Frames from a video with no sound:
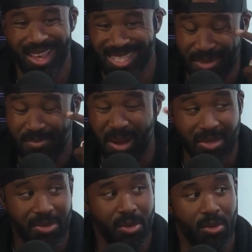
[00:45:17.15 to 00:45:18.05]
because I've
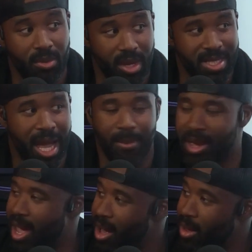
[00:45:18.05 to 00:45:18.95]
been through a type
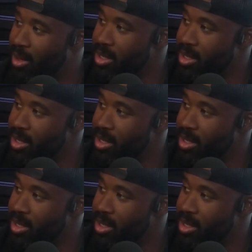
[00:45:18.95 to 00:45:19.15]
of hell.